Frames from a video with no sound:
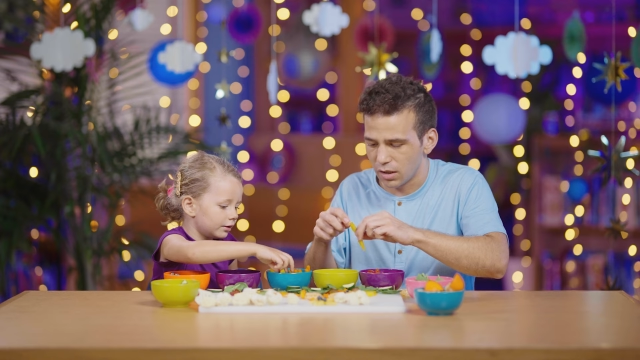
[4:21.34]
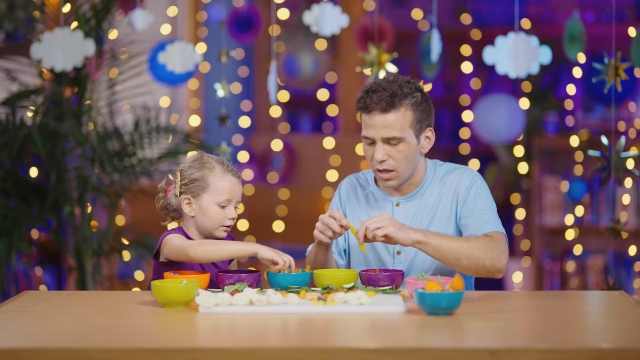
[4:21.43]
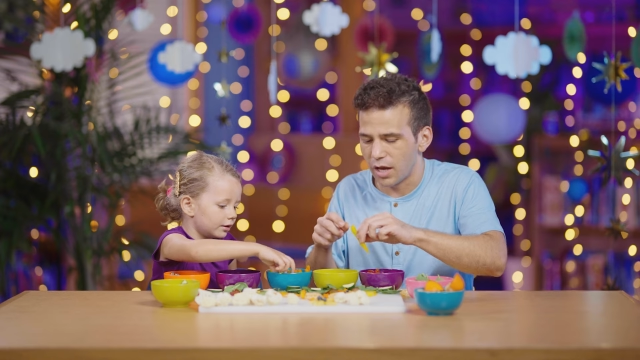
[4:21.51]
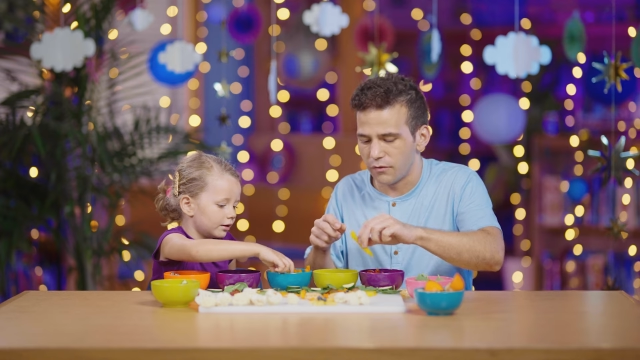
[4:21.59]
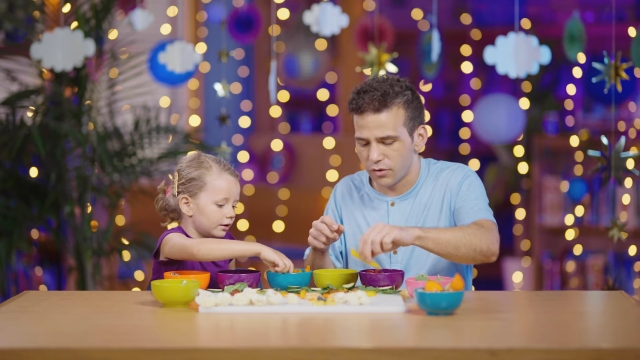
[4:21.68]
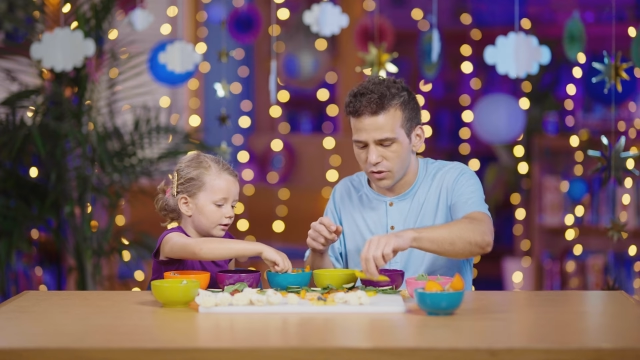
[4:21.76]
Speaker 1: the
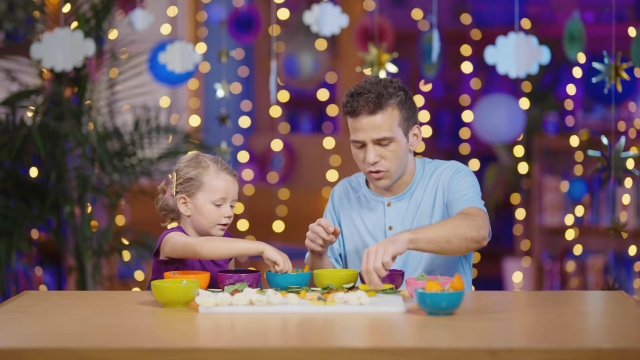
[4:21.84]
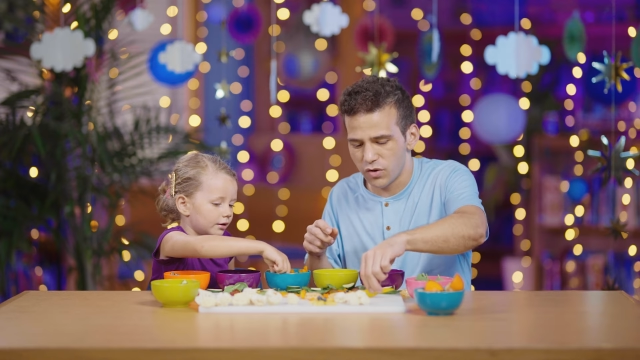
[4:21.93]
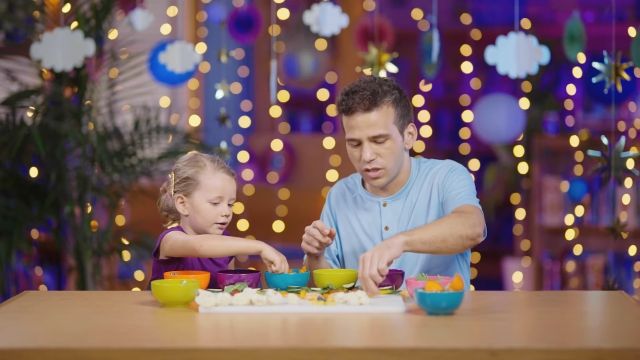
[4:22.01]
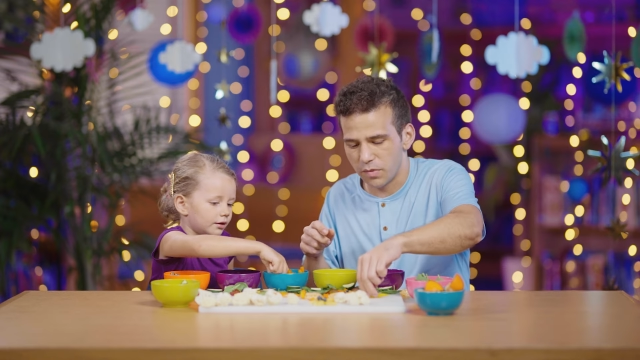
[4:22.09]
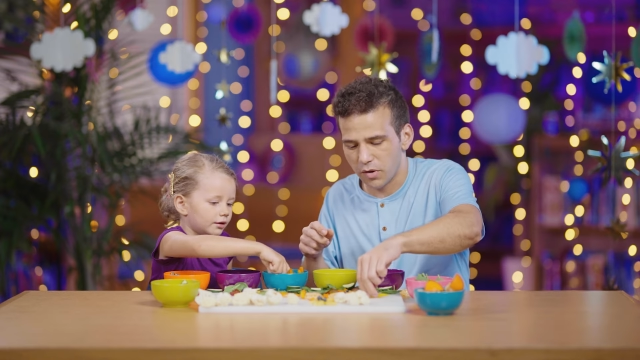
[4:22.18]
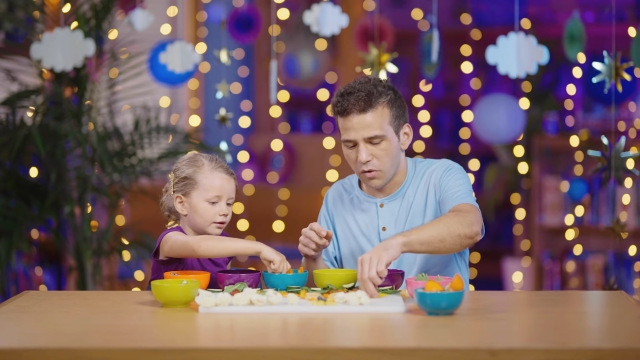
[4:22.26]
line for the street,
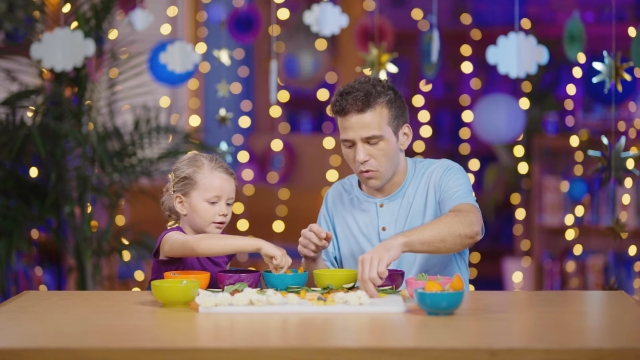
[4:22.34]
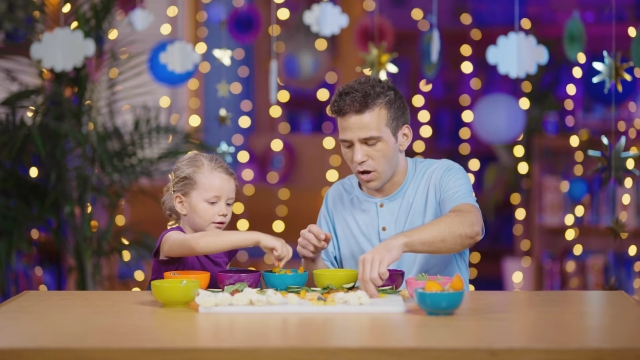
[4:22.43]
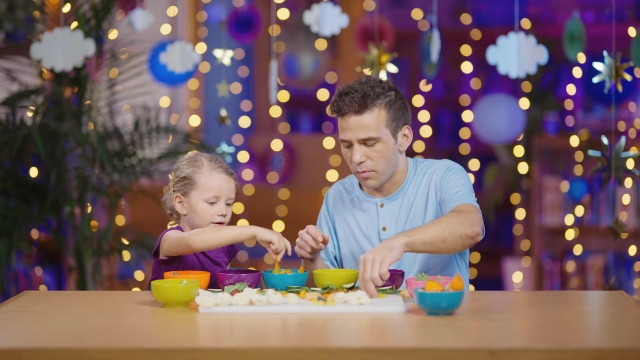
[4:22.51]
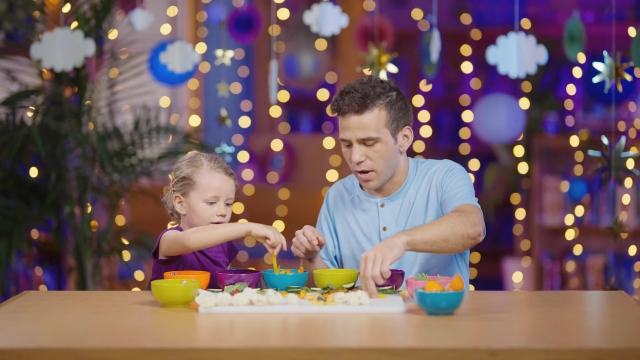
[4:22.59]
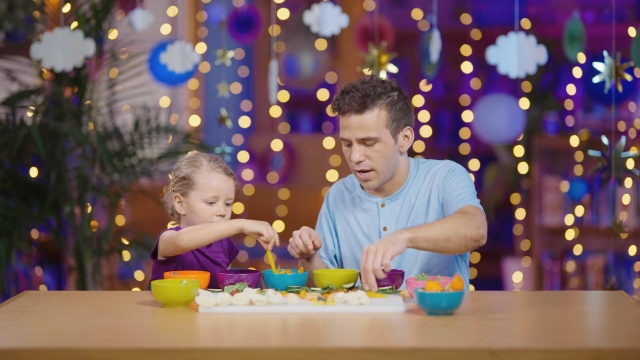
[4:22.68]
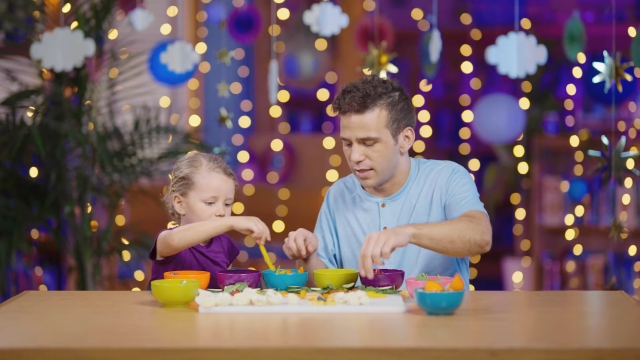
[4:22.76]
so people can walk
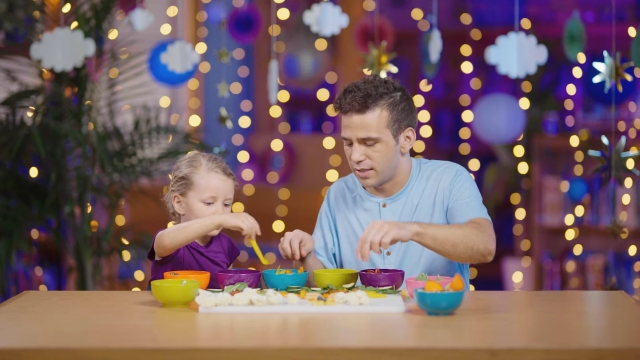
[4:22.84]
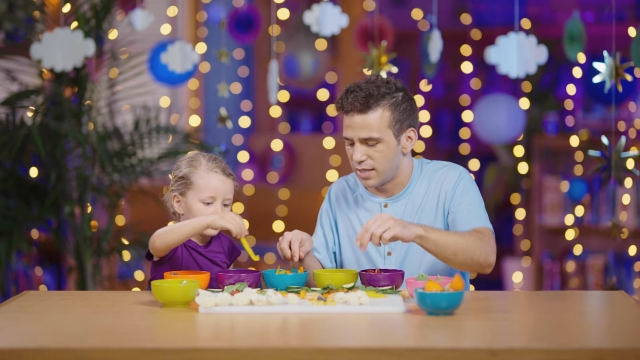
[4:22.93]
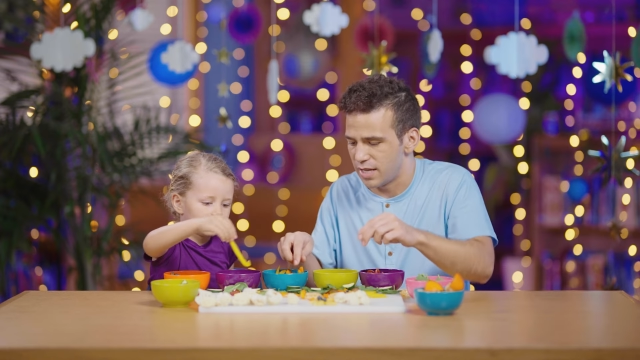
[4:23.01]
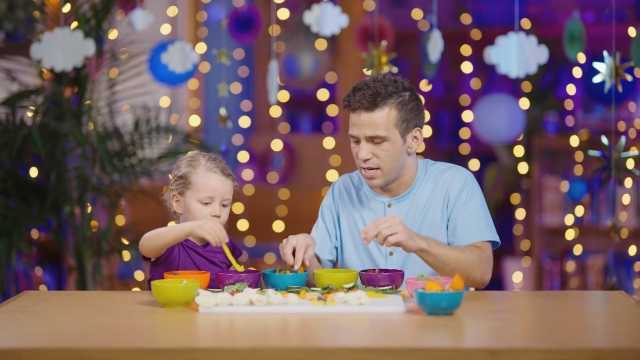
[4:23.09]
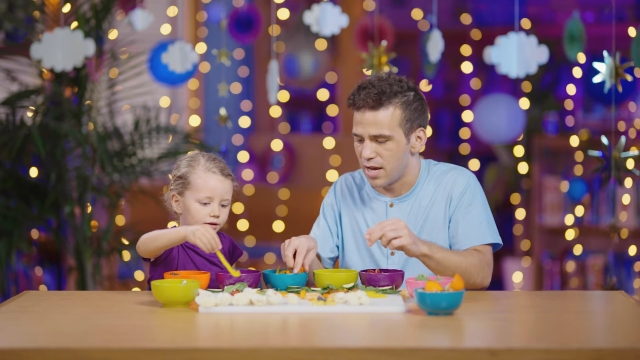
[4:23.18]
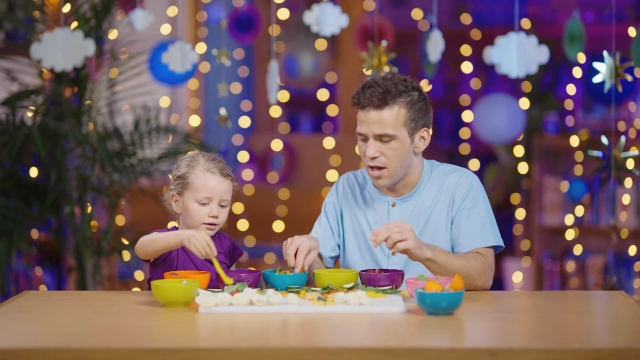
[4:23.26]
by and
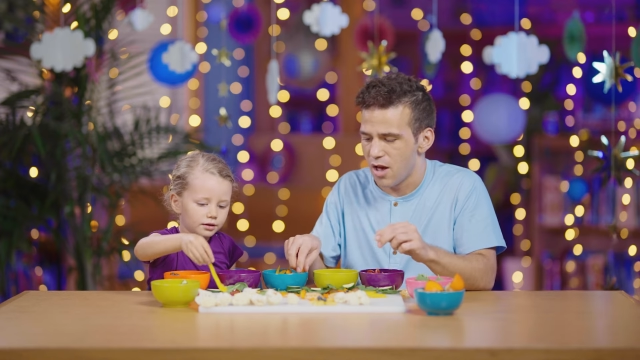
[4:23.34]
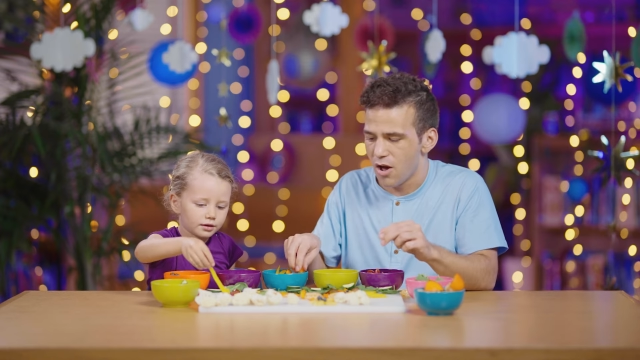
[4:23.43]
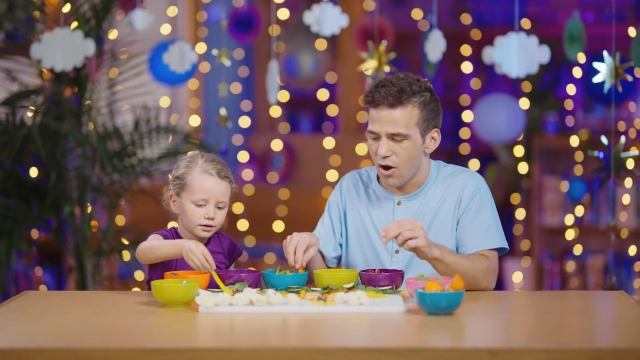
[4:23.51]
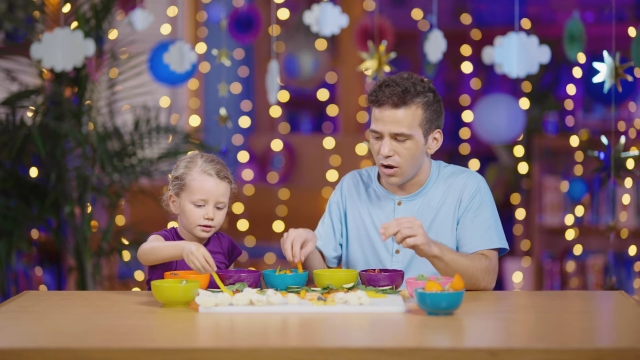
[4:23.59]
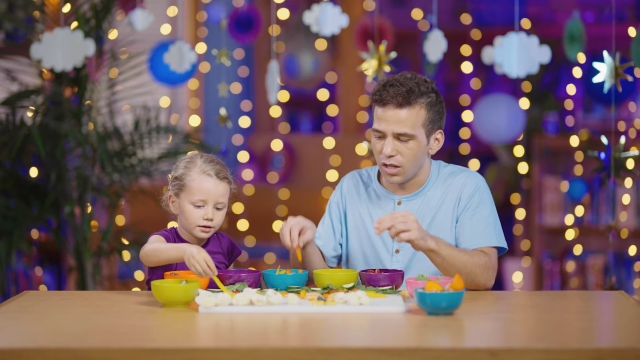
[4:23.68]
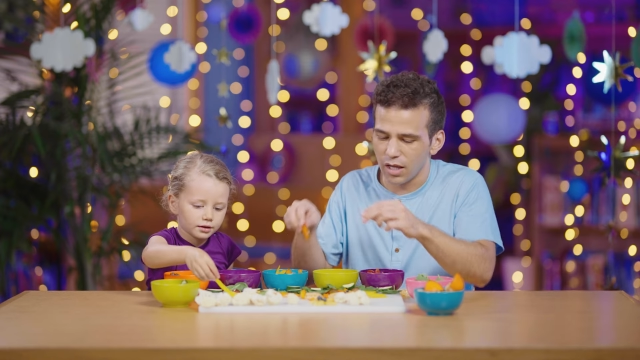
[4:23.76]
see our